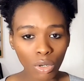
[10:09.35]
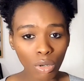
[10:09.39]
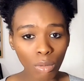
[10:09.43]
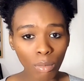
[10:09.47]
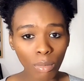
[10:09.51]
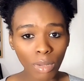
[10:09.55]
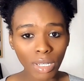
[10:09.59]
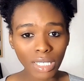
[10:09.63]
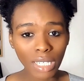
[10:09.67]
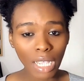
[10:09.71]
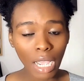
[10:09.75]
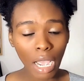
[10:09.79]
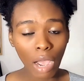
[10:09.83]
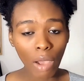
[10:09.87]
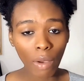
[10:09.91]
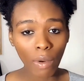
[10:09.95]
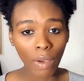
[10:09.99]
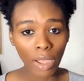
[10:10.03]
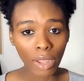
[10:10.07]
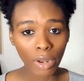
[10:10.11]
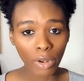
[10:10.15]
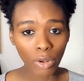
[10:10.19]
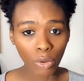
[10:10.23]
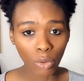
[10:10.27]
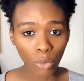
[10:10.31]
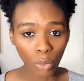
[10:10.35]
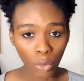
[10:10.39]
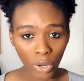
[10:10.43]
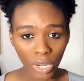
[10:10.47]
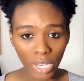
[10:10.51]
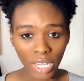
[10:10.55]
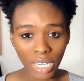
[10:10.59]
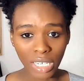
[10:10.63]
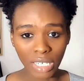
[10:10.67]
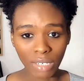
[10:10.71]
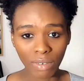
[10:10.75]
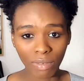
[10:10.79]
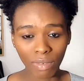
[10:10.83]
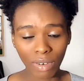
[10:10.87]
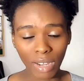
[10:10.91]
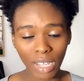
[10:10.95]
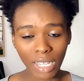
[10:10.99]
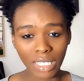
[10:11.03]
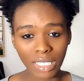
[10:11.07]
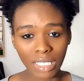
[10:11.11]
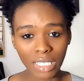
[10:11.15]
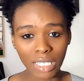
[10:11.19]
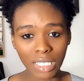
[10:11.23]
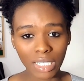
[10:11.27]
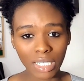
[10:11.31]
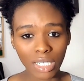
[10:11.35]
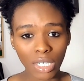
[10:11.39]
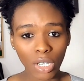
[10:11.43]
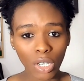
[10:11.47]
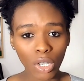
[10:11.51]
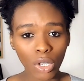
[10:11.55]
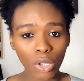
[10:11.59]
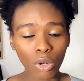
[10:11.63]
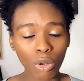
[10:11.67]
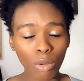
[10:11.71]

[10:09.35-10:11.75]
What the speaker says: no matter how annoying the flight is,